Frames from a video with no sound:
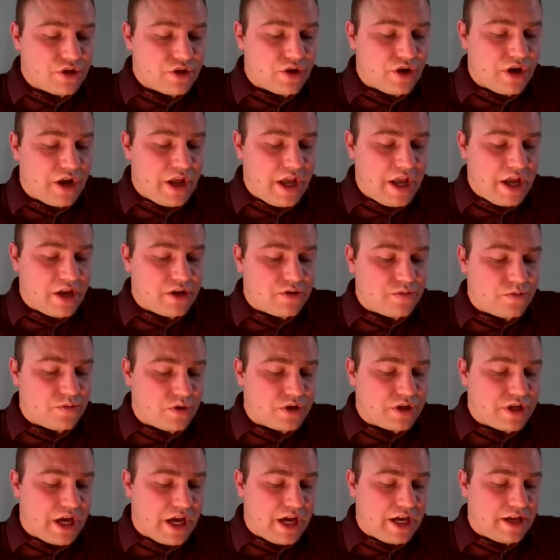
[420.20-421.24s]
your hand will
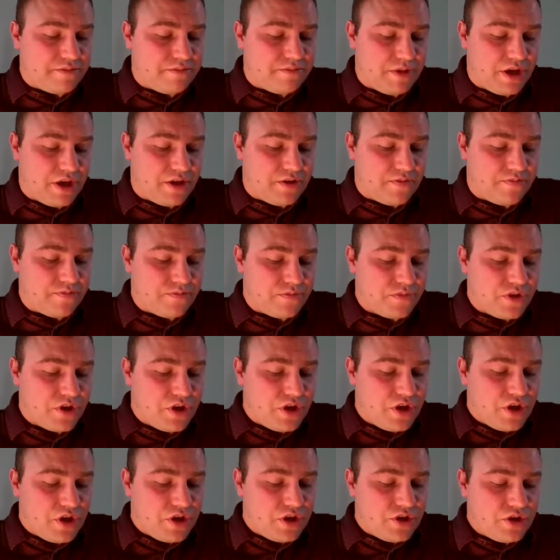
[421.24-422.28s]
guide me.
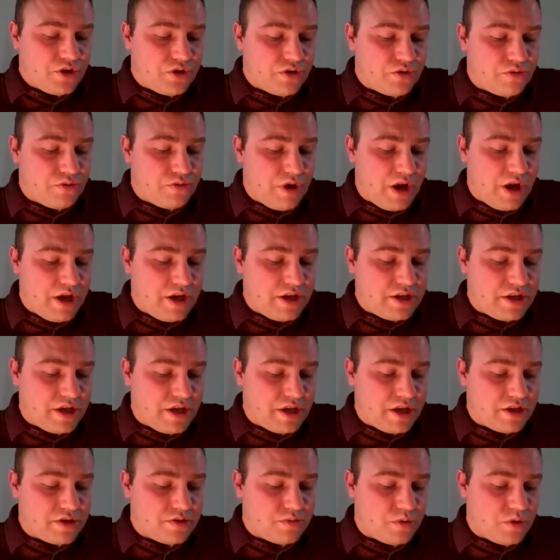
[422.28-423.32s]
Your right
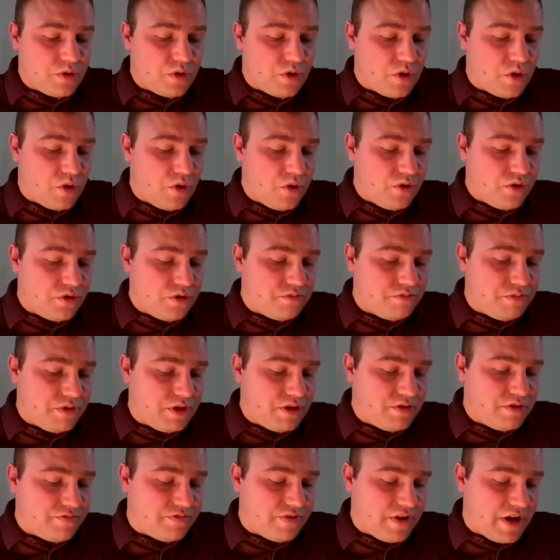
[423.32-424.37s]
hand will hold
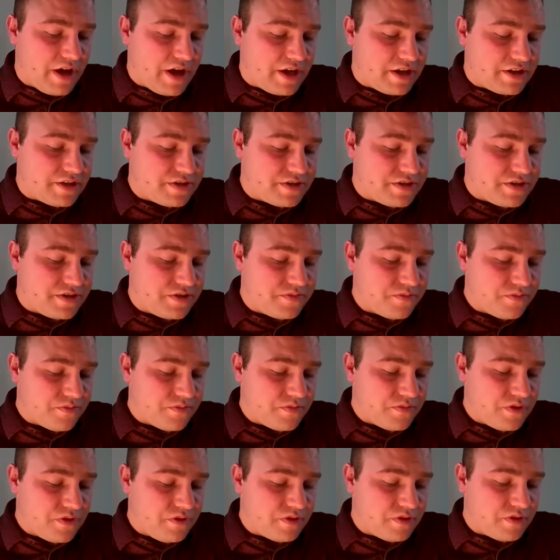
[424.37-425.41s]
me fast.
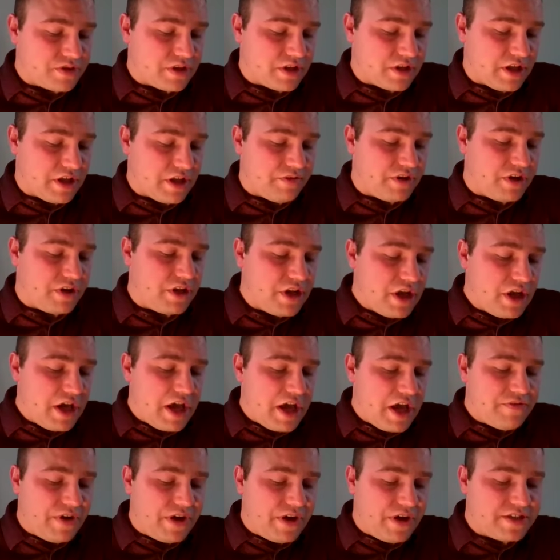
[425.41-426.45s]
Verse 11.
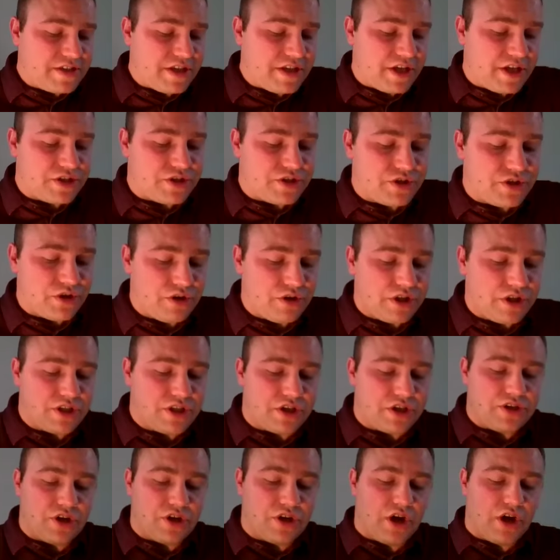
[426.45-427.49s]
If I say, surely
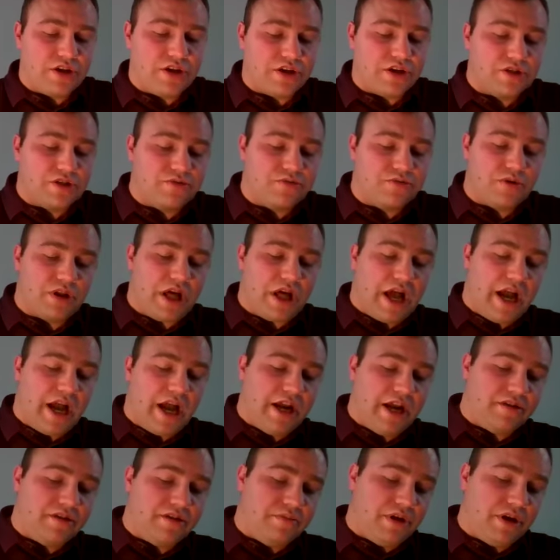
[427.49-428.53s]
the darkness will
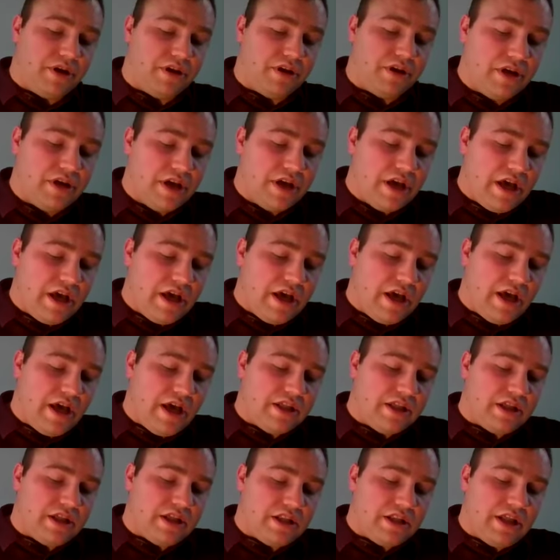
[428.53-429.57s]
hide me,
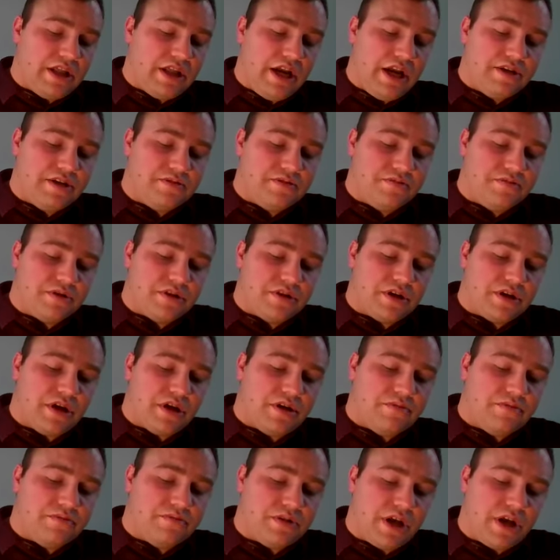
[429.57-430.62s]
and the light
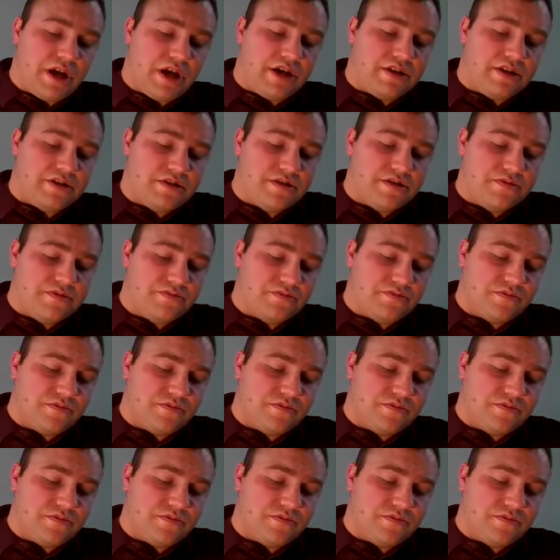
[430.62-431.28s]
become night